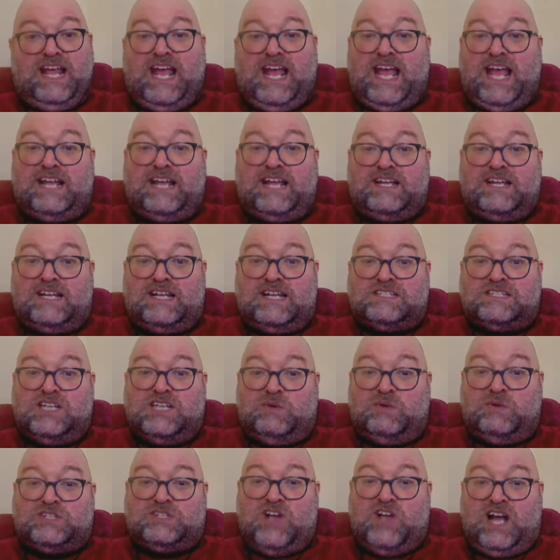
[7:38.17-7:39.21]
And until
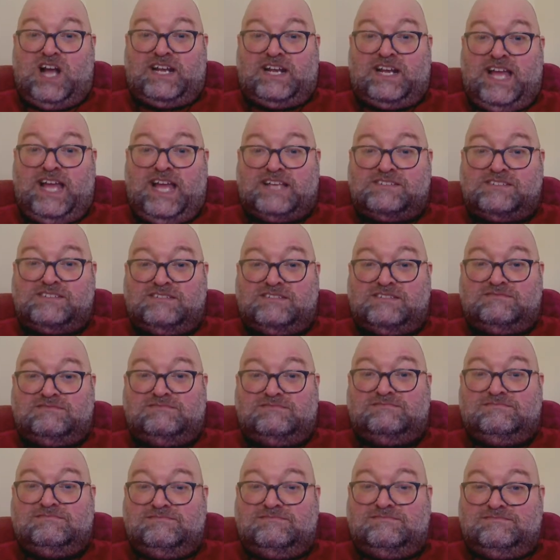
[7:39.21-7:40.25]
we talk next,
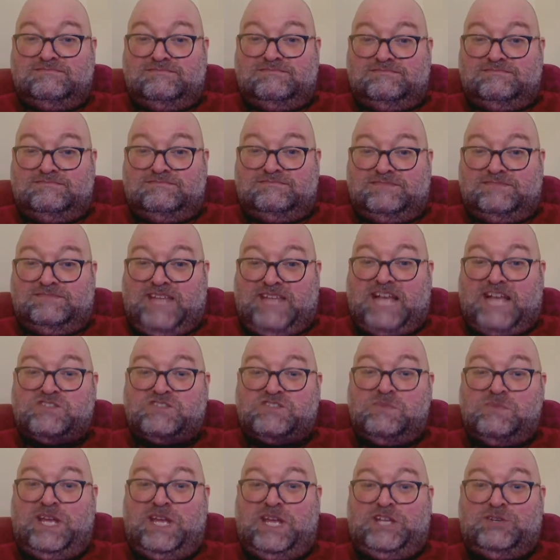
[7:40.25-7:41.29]
thanks for
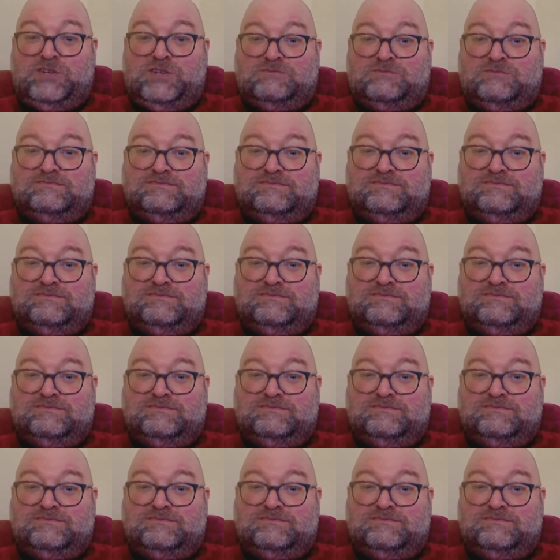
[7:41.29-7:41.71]
being you.